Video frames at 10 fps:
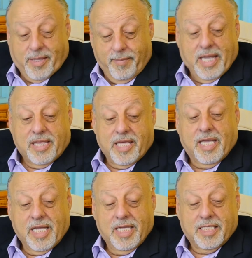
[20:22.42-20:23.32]
the main
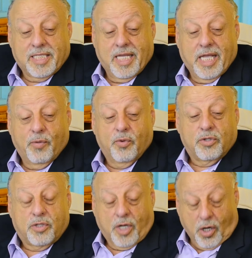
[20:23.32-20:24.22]
thing is it
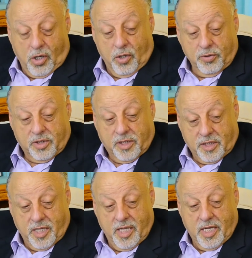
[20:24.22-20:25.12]
was the
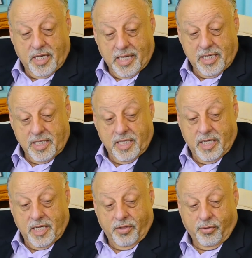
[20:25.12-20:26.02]
closest thing in
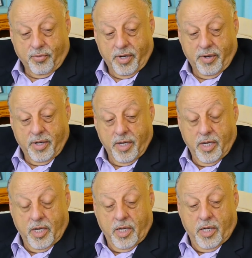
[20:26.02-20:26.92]
1983
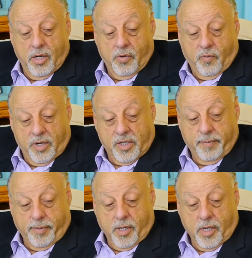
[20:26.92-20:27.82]
with
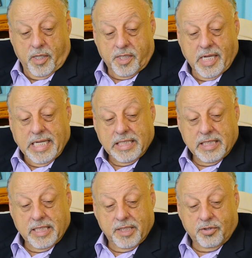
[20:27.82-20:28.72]
DeBarge as
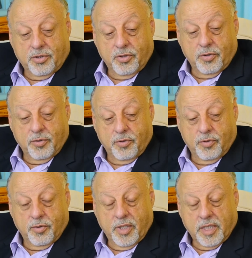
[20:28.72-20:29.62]
it is to
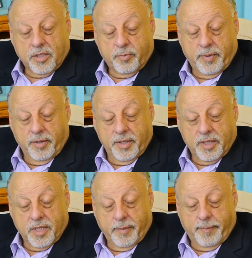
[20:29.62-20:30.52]

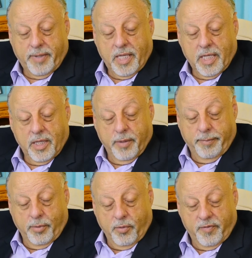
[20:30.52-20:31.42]
experiencing being in the
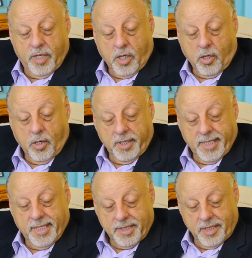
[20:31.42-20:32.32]
movie Hard
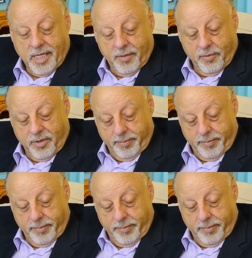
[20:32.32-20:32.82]
Day's Night with the